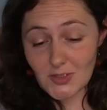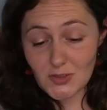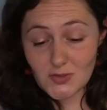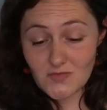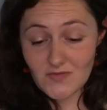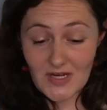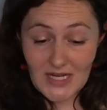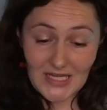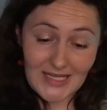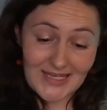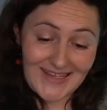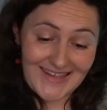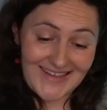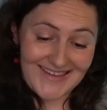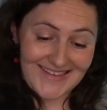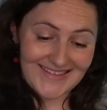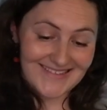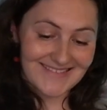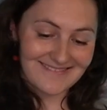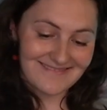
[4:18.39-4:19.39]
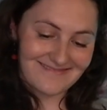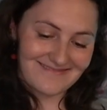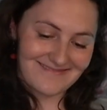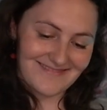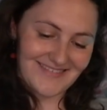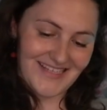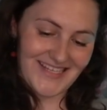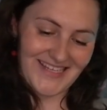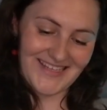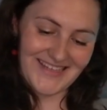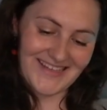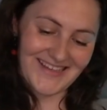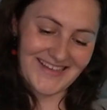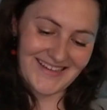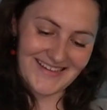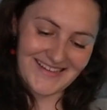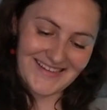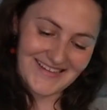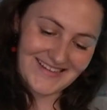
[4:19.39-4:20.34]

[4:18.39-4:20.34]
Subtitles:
drinking it.